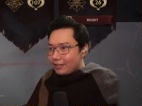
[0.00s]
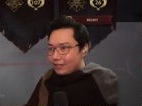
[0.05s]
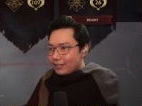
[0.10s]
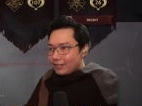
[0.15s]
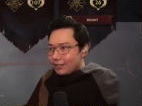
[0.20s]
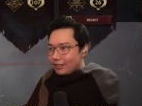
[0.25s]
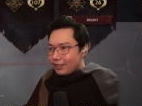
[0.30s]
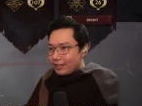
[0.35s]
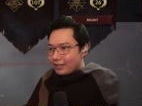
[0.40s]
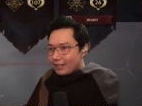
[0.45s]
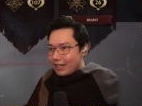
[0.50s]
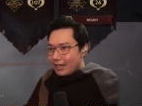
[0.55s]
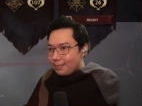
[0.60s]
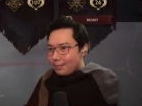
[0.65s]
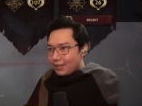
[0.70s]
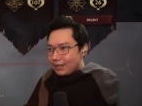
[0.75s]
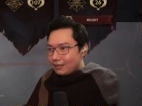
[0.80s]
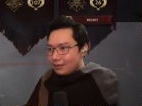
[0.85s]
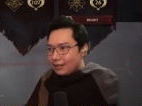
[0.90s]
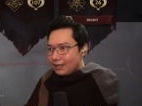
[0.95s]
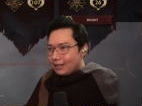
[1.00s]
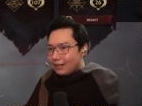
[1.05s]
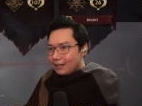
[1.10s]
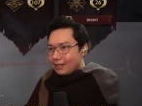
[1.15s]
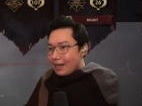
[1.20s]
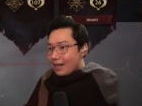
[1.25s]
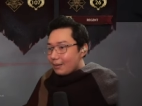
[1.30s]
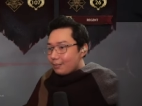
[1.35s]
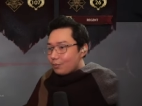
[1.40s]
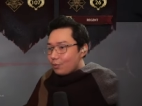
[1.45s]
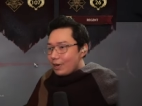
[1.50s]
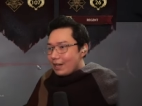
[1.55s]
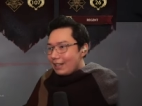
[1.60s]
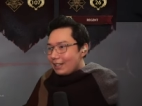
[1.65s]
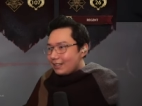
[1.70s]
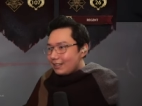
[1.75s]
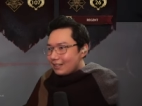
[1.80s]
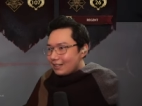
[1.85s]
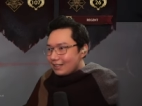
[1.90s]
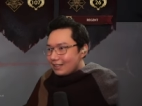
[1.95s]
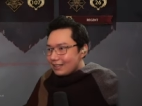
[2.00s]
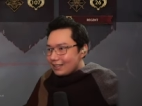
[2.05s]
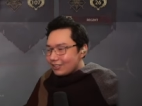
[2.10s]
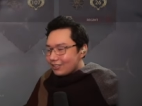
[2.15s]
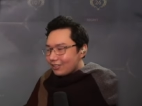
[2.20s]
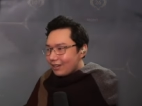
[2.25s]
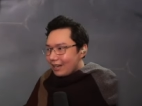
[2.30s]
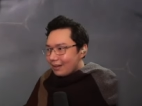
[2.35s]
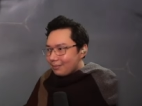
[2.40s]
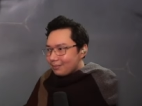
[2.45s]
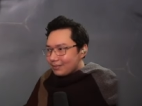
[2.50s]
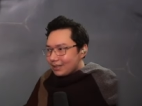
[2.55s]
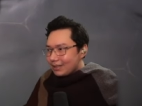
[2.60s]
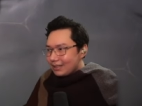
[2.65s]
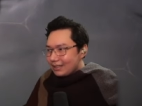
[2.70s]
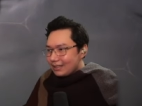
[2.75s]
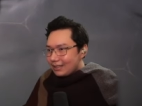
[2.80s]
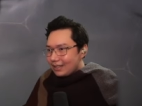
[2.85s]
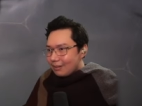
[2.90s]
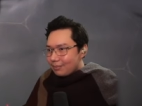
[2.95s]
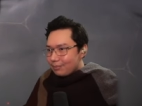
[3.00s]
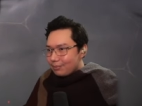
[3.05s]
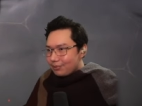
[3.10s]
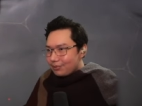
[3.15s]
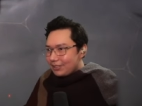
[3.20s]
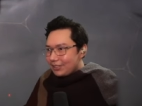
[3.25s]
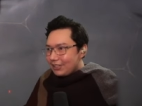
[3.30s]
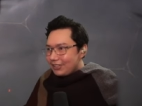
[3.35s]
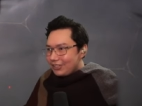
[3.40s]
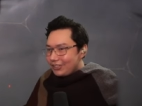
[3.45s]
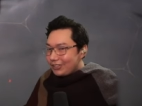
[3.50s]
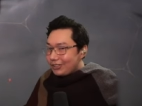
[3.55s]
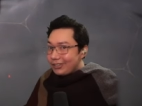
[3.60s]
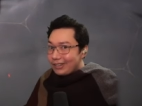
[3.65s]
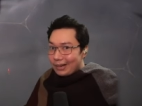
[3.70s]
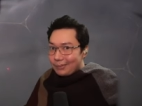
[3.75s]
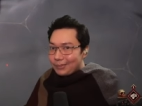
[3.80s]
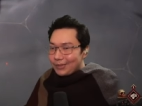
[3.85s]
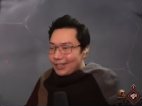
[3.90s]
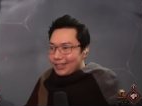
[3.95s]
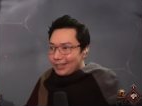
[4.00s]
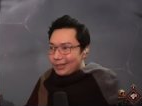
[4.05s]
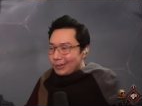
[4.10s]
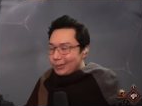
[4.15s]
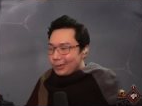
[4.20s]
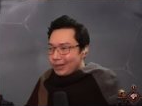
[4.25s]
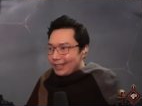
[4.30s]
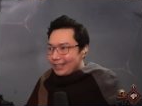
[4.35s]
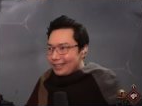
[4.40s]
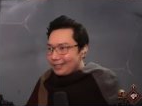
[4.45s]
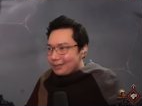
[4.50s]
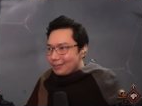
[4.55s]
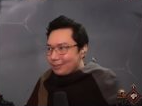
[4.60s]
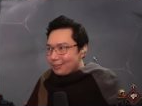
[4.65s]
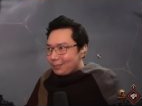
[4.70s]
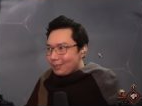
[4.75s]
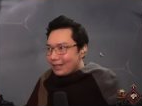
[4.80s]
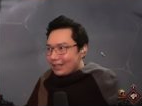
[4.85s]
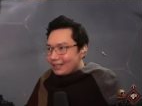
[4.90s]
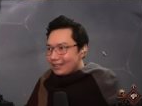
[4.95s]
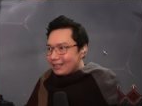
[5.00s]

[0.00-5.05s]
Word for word: is going to happen. I'm well in the lead, so I'm I'm pretty sure I'm gonna win. But